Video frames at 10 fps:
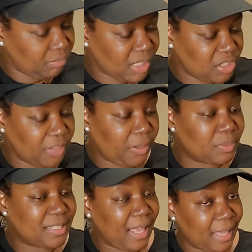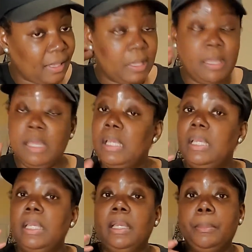So I thought it was that.
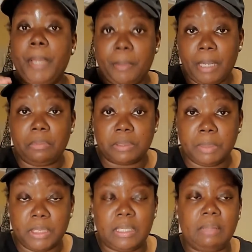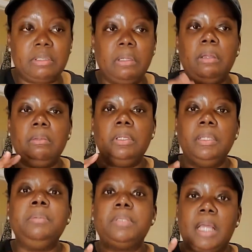And baby, that was blood. I was like, oh Lord.
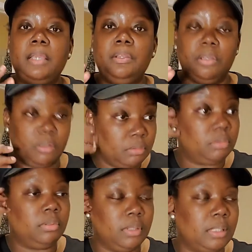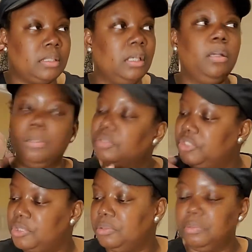And it was like, you know, I was like, oh
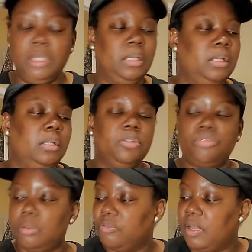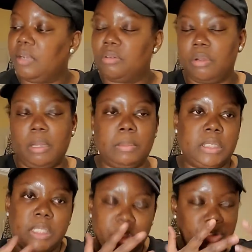shoot. Trying to find and grab a
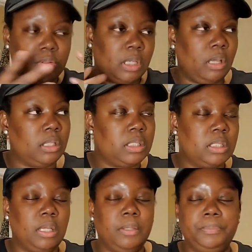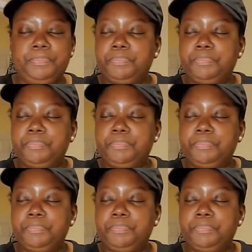tissue and all this stuff.